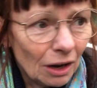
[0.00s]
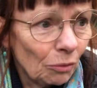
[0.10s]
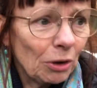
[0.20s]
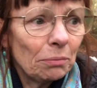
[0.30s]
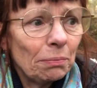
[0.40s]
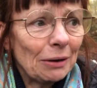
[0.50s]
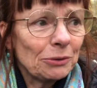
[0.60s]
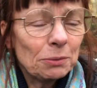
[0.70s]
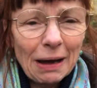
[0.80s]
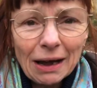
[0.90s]
and we could
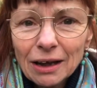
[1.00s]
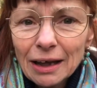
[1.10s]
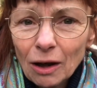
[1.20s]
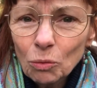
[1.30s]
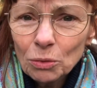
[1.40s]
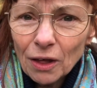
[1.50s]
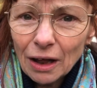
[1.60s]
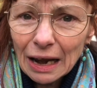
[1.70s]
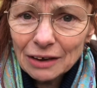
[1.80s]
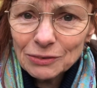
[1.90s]
bounce back and get on with
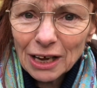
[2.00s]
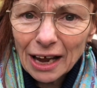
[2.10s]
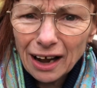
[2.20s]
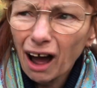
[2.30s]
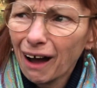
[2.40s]
our lives again.